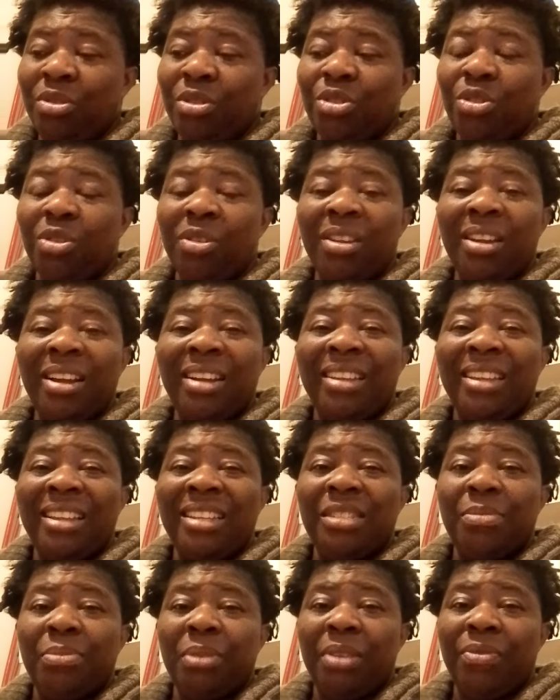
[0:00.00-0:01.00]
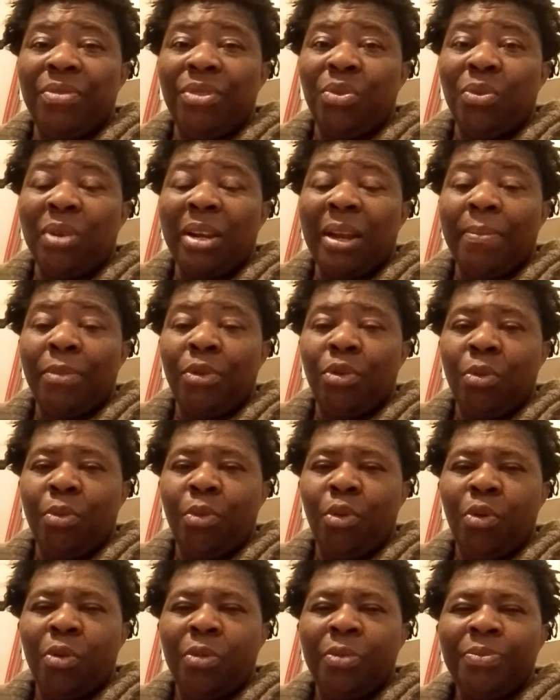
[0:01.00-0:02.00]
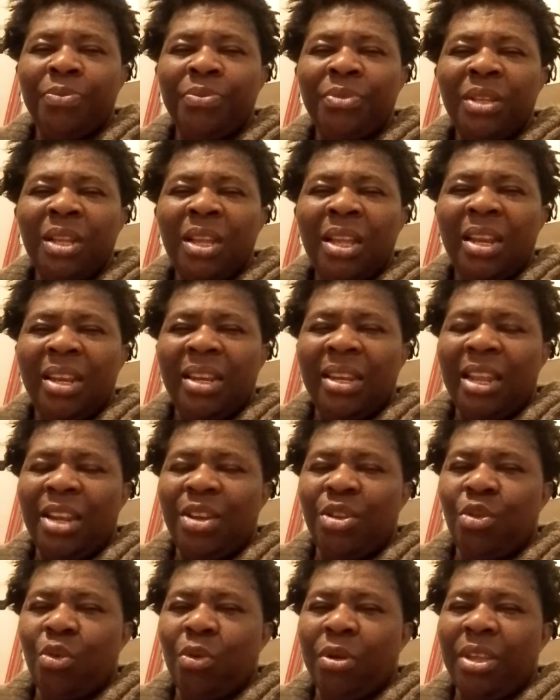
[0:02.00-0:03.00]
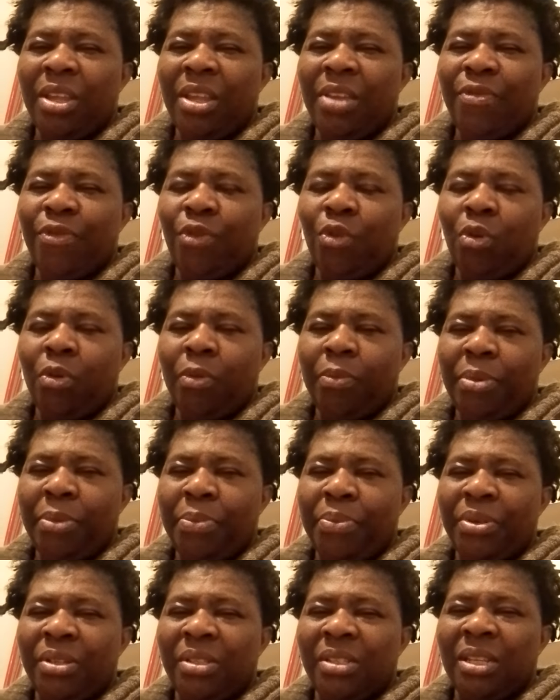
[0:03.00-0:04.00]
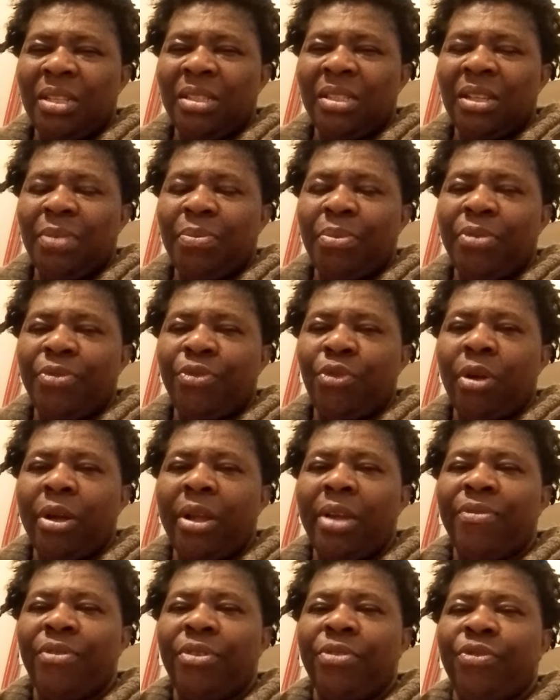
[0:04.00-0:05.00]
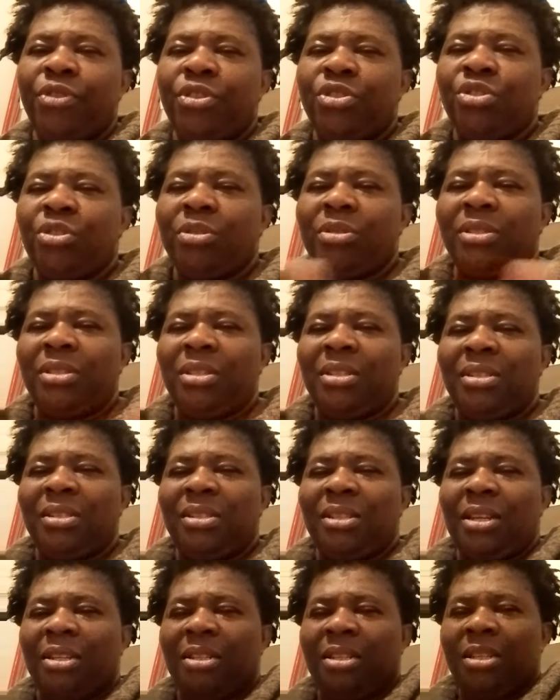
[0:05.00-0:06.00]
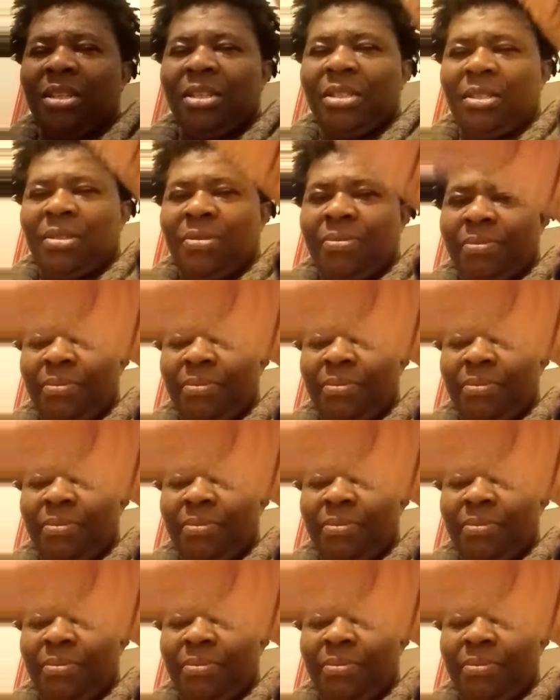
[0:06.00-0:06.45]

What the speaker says: talking against me, even when I'm normal. Let your evil be presented before heaven for justice. Take this.